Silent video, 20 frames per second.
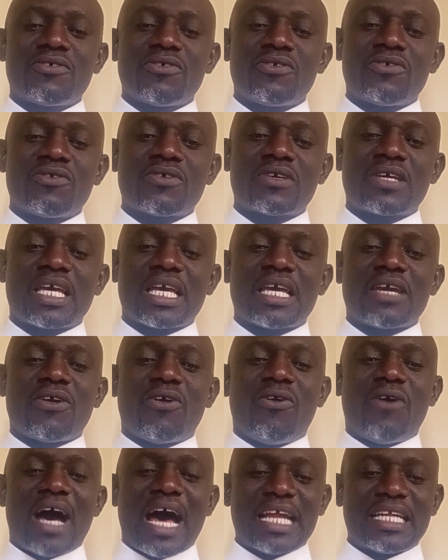okay,
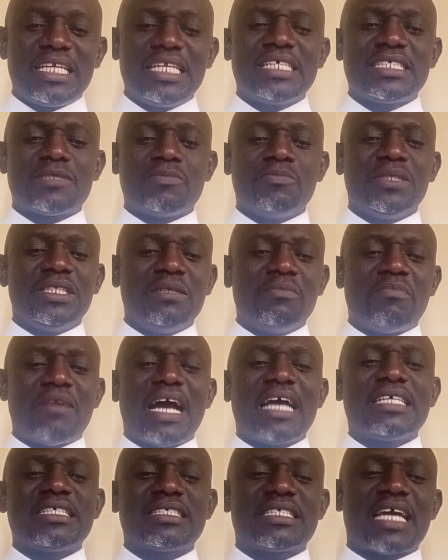or at least
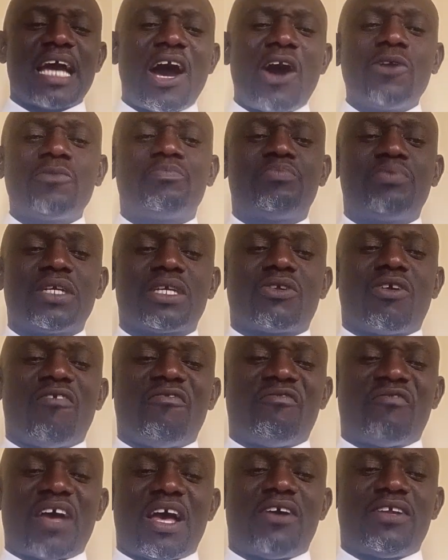minimize the outbreak
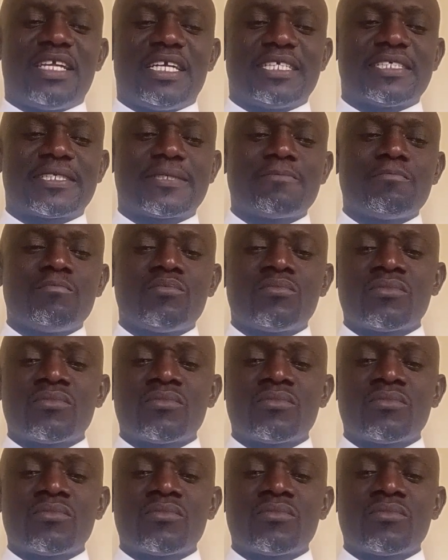of violence